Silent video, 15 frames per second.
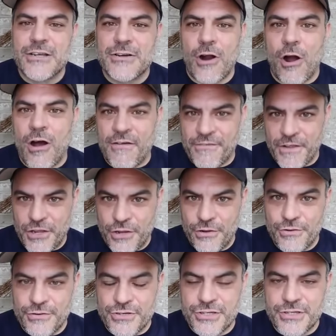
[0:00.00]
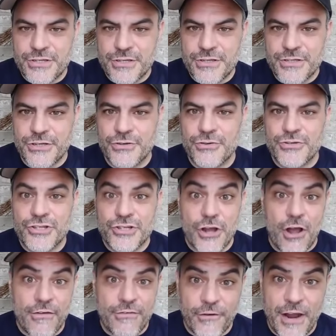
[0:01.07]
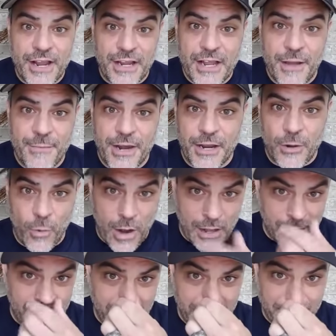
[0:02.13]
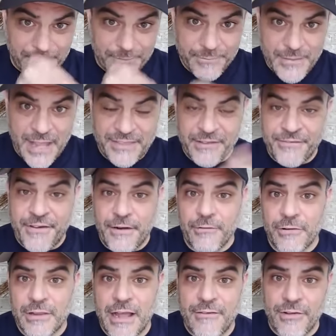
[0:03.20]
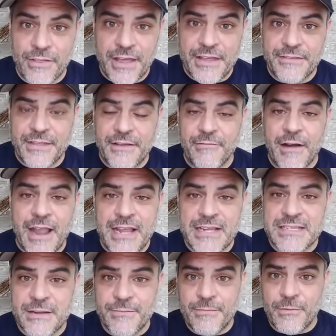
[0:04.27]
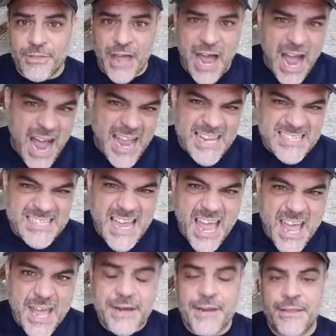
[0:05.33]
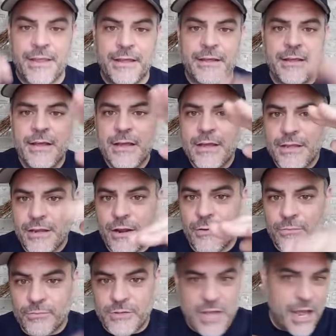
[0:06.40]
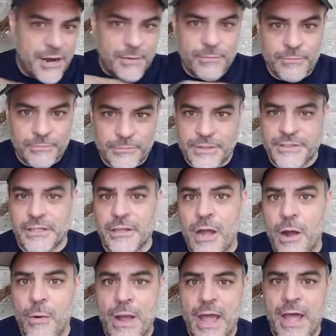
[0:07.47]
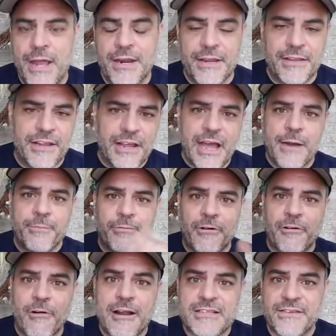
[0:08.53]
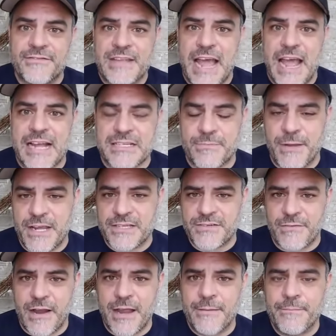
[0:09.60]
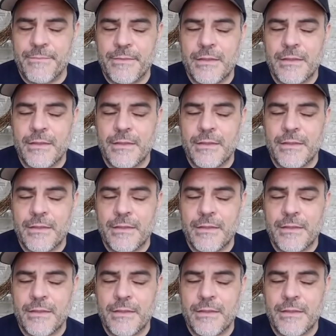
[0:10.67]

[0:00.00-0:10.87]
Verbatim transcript: are often used to solve for income inequality at the federal level. They they raise them on the highest end and they you know cut them at the low end, and you got a progressive tax base, right?